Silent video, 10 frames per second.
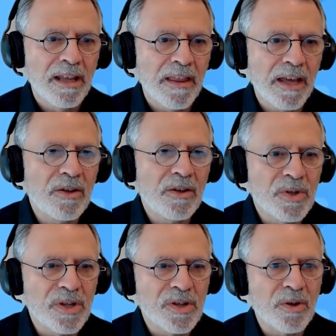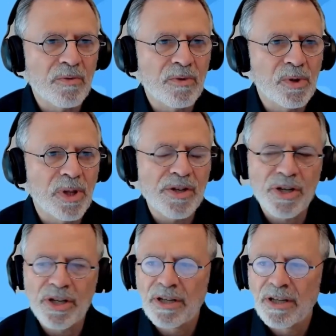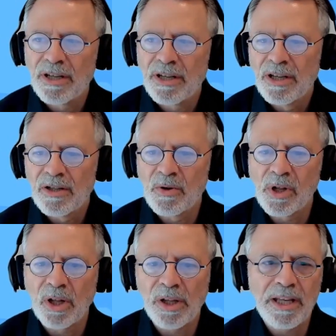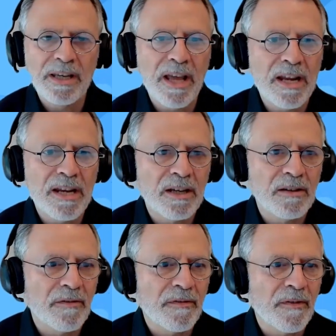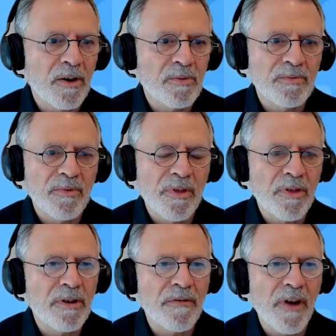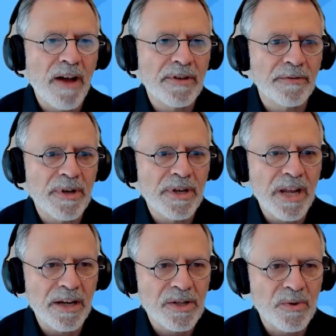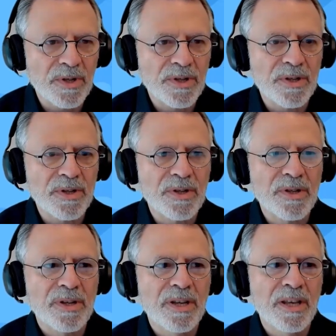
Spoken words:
that uses the rule engine to clean data from 35 different data sources.